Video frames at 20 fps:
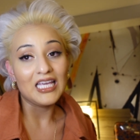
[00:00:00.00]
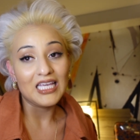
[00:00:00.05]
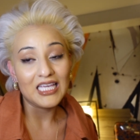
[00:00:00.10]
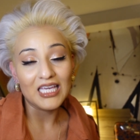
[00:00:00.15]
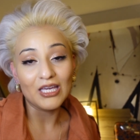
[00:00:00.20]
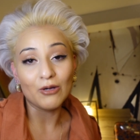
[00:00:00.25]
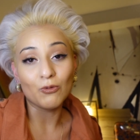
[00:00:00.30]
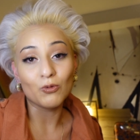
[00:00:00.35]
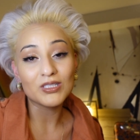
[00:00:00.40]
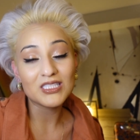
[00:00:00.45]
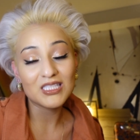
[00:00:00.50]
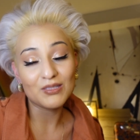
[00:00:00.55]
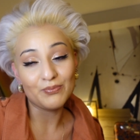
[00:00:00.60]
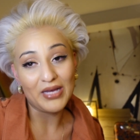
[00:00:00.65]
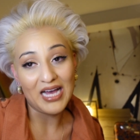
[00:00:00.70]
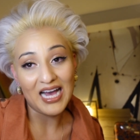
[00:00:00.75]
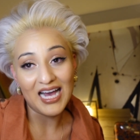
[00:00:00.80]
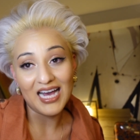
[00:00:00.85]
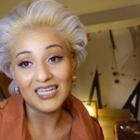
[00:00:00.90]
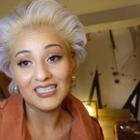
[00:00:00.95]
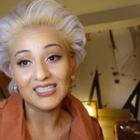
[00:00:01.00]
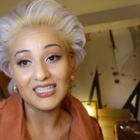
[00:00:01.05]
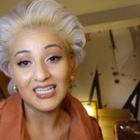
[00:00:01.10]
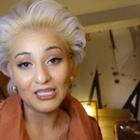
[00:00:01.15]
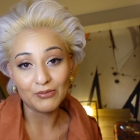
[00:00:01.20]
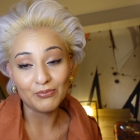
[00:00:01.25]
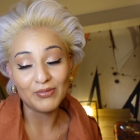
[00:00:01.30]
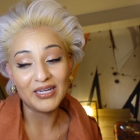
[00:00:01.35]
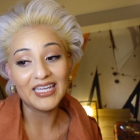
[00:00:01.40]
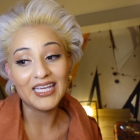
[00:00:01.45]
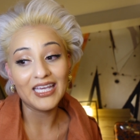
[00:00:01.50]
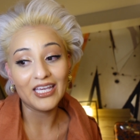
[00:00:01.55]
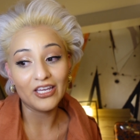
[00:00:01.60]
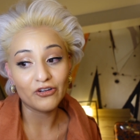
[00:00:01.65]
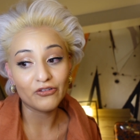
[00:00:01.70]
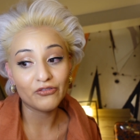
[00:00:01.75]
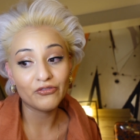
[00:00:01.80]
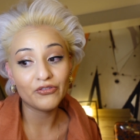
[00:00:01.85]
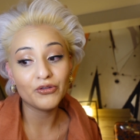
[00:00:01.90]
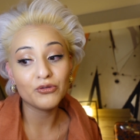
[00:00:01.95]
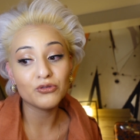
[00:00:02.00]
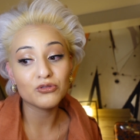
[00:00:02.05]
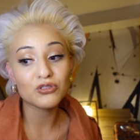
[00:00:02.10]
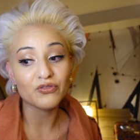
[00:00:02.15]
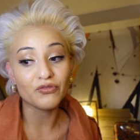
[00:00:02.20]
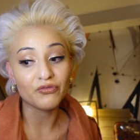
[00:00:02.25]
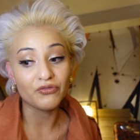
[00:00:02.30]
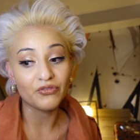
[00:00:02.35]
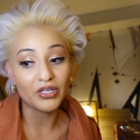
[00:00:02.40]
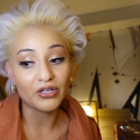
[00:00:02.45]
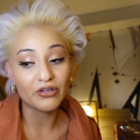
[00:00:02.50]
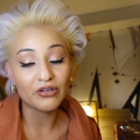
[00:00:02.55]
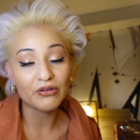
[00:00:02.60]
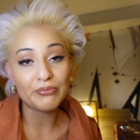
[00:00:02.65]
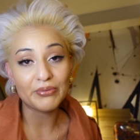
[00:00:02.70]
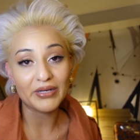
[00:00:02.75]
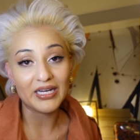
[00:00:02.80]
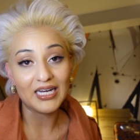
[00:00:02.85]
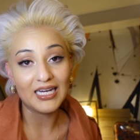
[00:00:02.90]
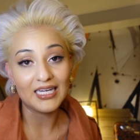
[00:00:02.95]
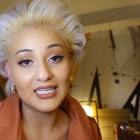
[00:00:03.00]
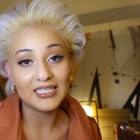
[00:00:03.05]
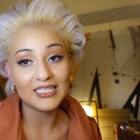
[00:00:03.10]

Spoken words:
it was bad. Like, my hair feels very bad.